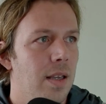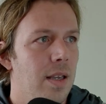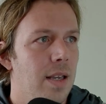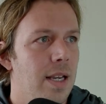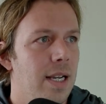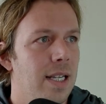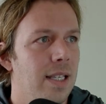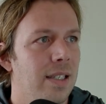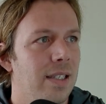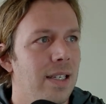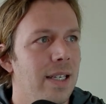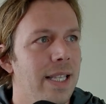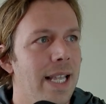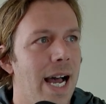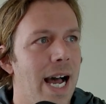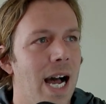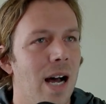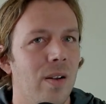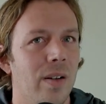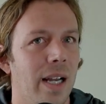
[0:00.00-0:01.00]
You can see the
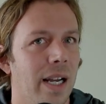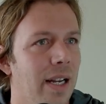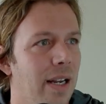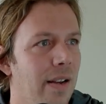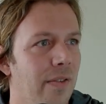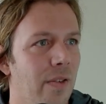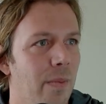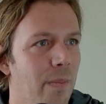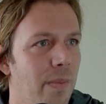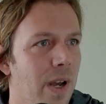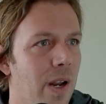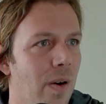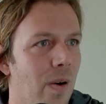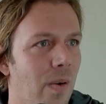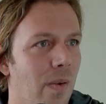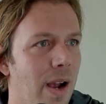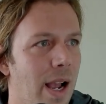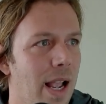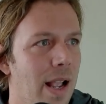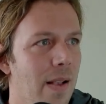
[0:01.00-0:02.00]
outline even better,
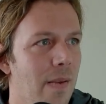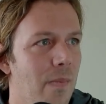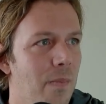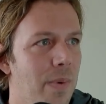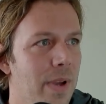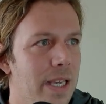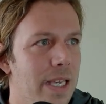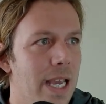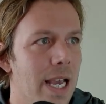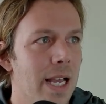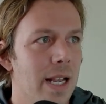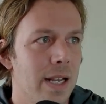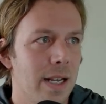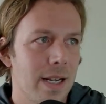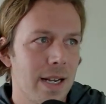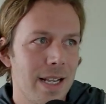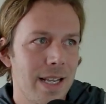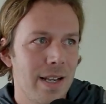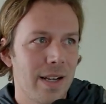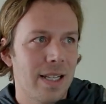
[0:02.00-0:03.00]
right? But yet
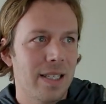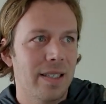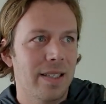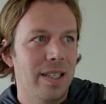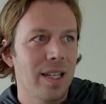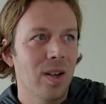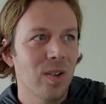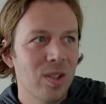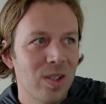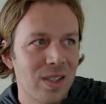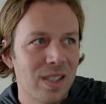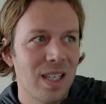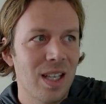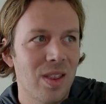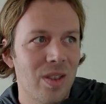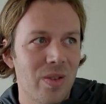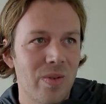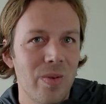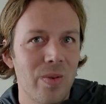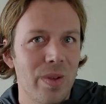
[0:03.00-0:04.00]
you can still see
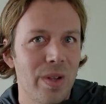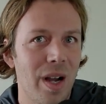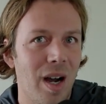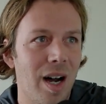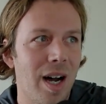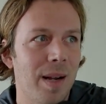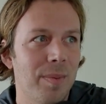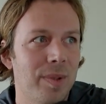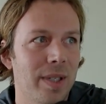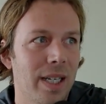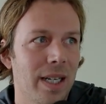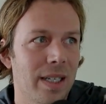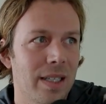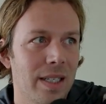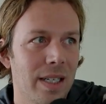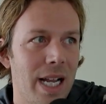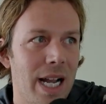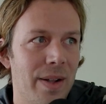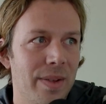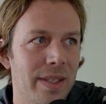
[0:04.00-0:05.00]
through the
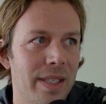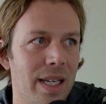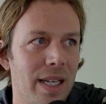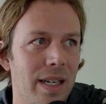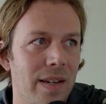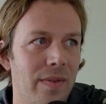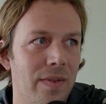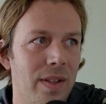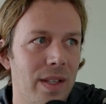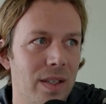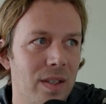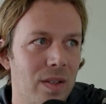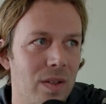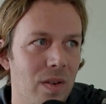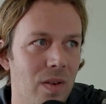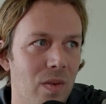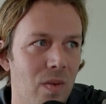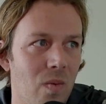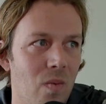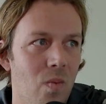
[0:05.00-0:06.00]
object outside of this
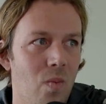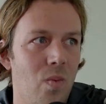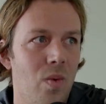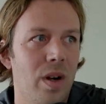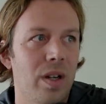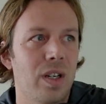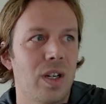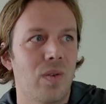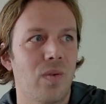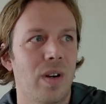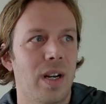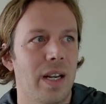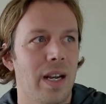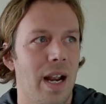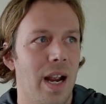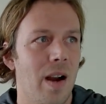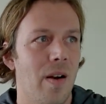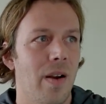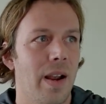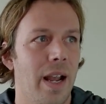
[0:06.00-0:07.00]
one green
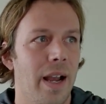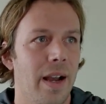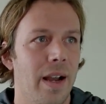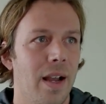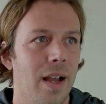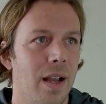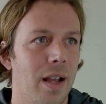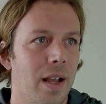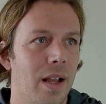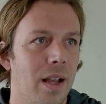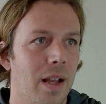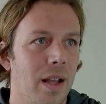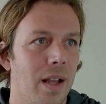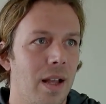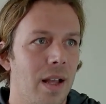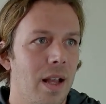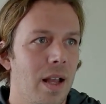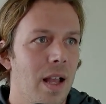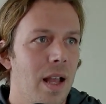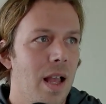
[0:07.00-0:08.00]
area.
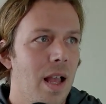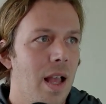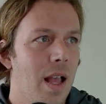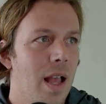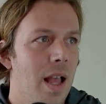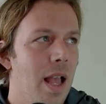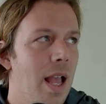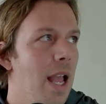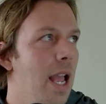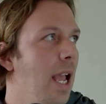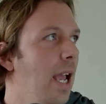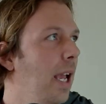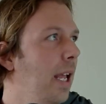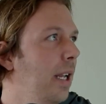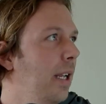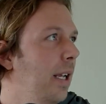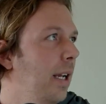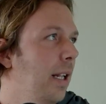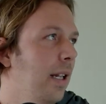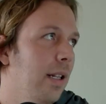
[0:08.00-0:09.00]

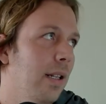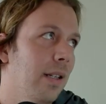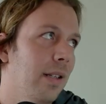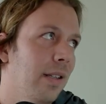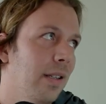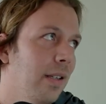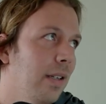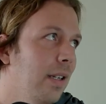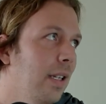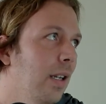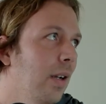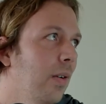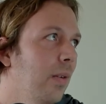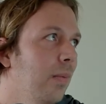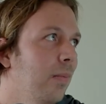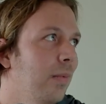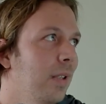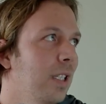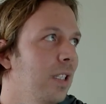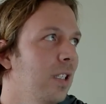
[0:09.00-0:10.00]
And you
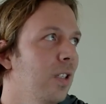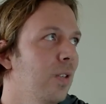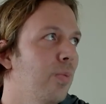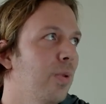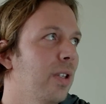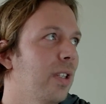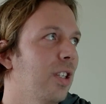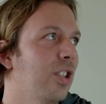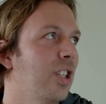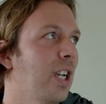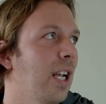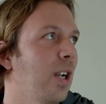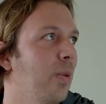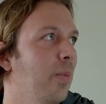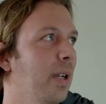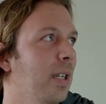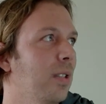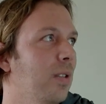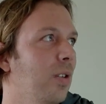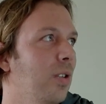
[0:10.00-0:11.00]
know, let's just put the channel
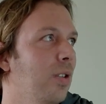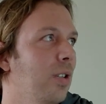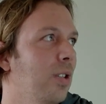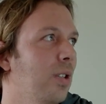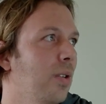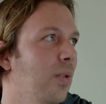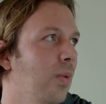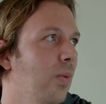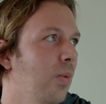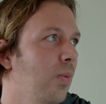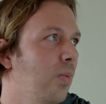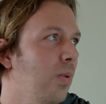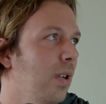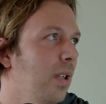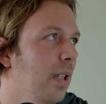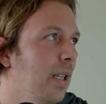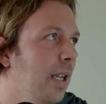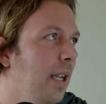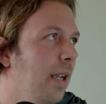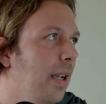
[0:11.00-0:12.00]
mixer just to
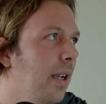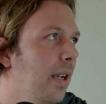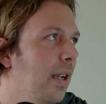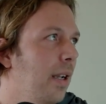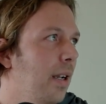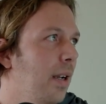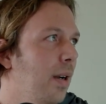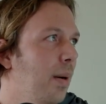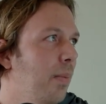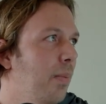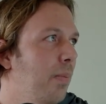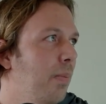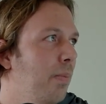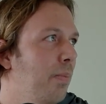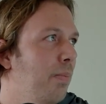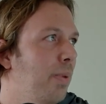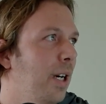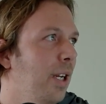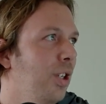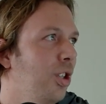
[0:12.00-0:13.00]
really
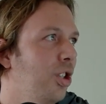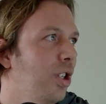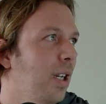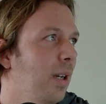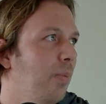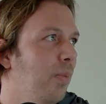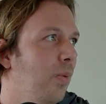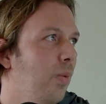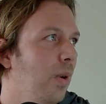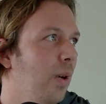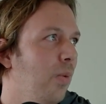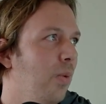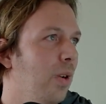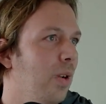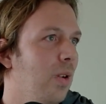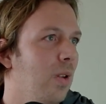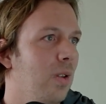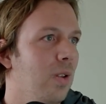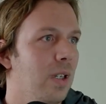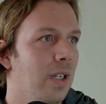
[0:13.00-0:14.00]
punch up what
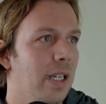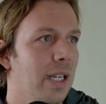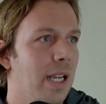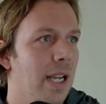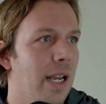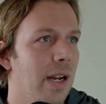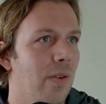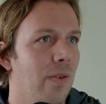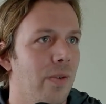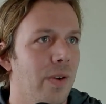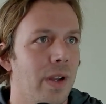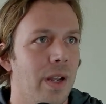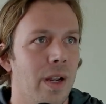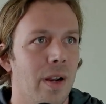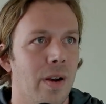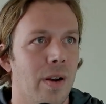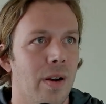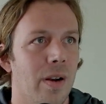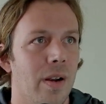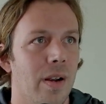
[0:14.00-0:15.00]
we're looking at over
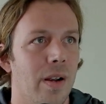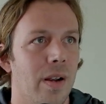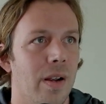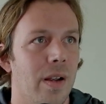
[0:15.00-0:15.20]
here.